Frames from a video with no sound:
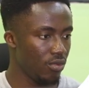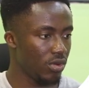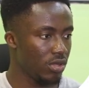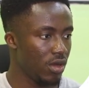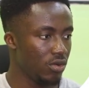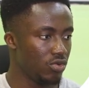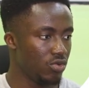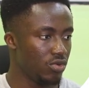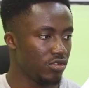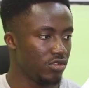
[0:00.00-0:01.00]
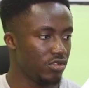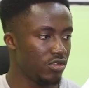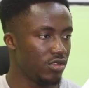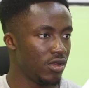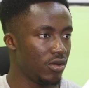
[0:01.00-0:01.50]
What that will do is
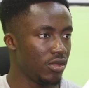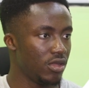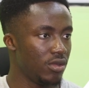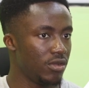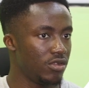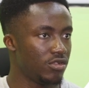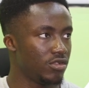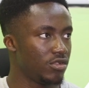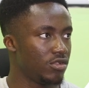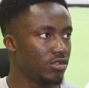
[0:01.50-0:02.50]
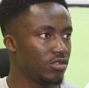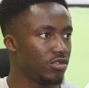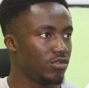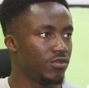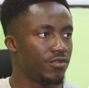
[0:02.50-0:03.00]
tell the image
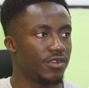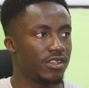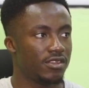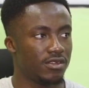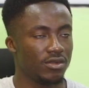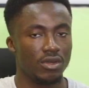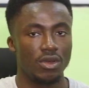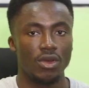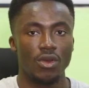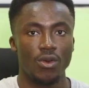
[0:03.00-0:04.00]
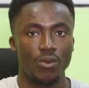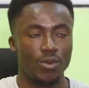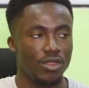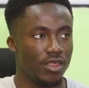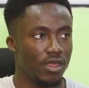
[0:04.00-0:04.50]
to fit
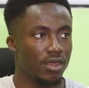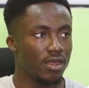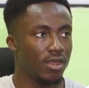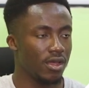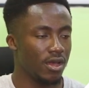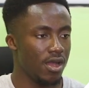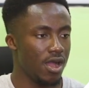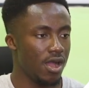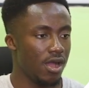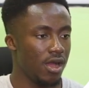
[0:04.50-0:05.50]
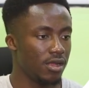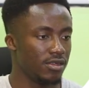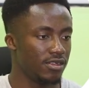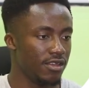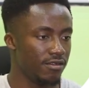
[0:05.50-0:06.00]
within our
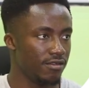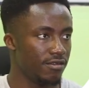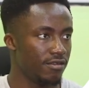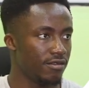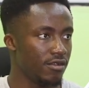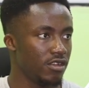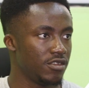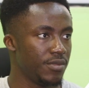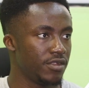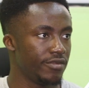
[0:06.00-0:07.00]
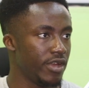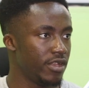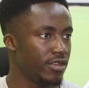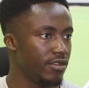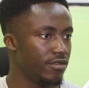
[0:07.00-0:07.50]
div, our
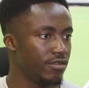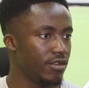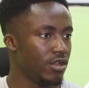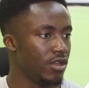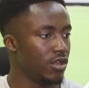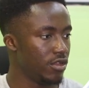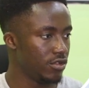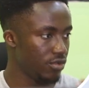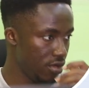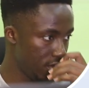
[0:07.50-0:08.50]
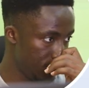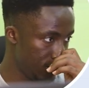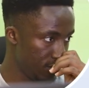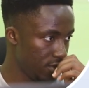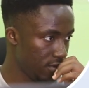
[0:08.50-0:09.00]
specified div. So yes,